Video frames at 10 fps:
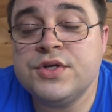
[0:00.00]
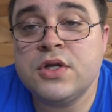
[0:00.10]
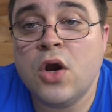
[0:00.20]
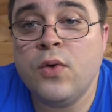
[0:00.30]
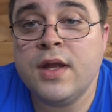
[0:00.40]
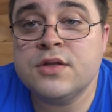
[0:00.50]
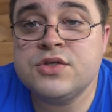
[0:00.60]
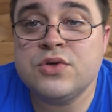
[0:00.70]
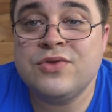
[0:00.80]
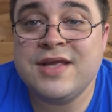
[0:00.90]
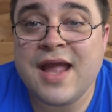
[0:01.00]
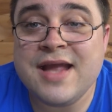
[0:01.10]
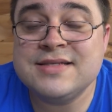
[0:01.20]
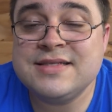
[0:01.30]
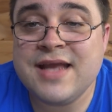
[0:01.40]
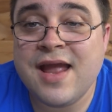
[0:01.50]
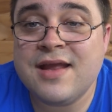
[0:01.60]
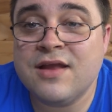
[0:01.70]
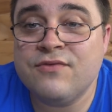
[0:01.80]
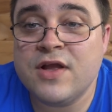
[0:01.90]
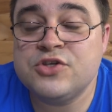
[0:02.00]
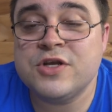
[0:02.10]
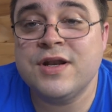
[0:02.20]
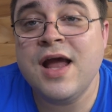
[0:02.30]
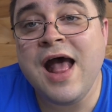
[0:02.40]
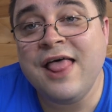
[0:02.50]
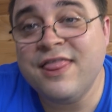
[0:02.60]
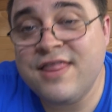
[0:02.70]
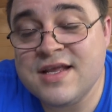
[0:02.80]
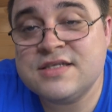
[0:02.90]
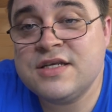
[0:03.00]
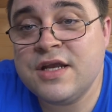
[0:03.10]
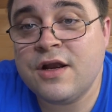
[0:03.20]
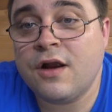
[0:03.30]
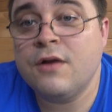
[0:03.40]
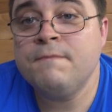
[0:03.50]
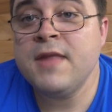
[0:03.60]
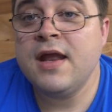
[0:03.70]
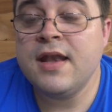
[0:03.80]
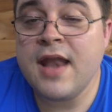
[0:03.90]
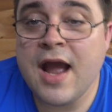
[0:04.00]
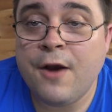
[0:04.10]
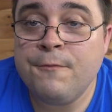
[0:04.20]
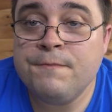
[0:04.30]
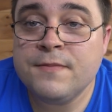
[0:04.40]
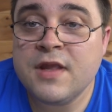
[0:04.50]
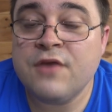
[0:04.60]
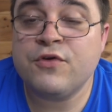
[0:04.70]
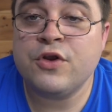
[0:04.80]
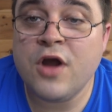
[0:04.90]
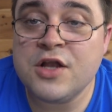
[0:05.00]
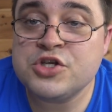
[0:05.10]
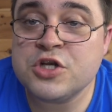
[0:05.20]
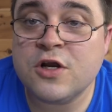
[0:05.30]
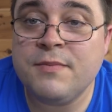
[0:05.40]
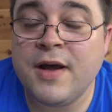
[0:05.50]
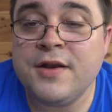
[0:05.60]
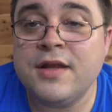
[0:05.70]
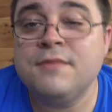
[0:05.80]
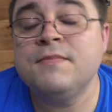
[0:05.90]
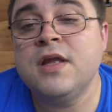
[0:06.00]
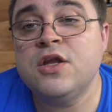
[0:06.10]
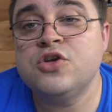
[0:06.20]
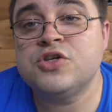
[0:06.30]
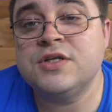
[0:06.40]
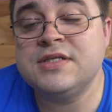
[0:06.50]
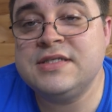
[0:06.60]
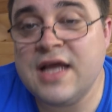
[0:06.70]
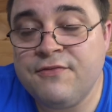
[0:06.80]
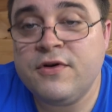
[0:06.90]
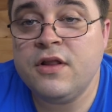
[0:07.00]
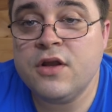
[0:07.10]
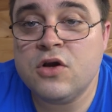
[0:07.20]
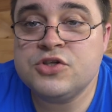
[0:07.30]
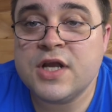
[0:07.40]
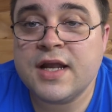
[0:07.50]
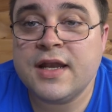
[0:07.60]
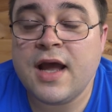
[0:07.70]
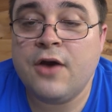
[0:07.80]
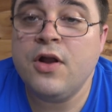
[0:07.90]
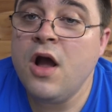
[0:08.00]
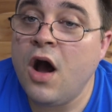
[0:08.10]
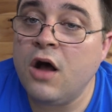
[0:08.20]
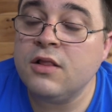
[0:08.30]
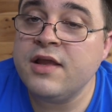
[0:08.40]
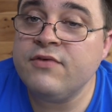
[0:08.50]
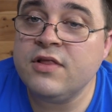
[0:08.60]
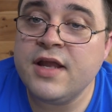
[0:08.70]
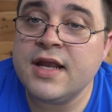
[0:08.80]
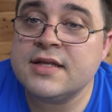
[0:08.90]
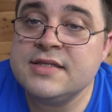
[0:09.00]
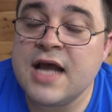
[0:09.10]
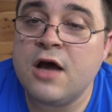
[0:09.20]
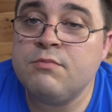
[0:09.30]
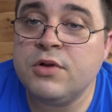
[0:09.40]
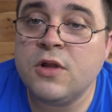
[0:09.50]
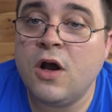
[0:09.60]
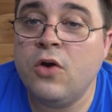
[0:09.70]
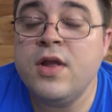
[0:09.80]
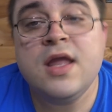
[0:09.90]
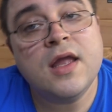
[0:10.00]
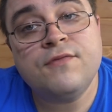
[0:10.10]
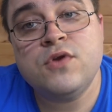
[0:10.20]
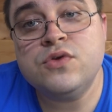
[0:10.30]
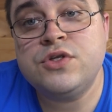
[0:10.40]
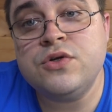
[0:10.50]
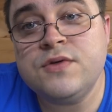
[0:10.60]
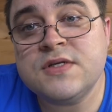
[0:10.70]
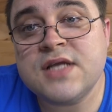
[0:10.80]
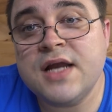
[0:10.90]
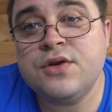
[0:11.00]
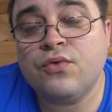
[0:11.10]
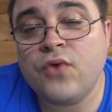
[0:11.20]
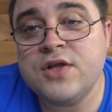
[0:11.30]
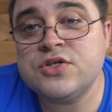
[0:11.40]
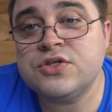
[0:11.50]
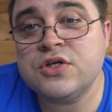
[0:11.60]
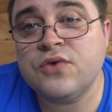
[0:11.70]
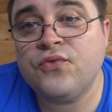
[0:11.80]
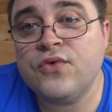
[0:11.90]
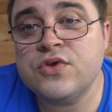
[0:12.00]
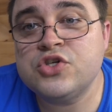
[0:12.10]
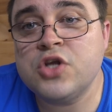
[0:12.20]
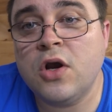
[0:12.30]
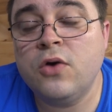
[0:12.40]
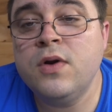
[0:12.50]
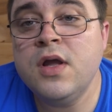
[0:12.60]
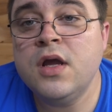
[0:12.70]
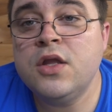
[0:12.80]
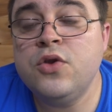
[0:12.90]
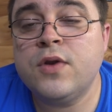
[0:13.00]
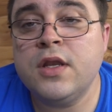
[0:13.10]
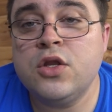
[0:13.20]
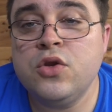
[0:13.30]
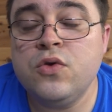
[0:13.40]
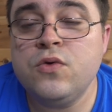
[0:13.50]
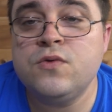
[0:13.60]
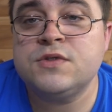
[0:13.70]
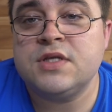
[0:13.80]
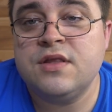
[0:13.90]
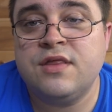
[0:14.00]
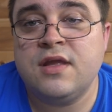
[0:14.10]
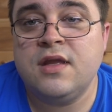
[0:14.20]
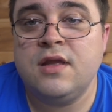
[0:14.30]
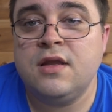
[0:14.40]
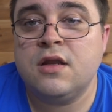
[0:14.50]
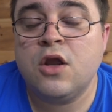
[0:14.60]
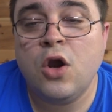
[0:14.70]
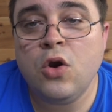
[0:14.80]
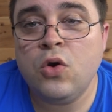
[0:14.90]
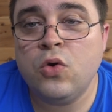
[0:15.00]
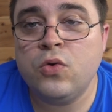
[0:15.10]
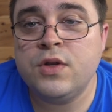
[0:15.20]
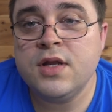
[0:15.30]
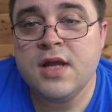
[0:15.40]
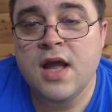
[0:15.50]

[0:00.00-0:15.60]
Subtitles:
going to the ACA convention this year. Now, if you're not sure about it, you should definitely go check it out. I'll leave a link down below. If you do decide to register for the show, you can use the code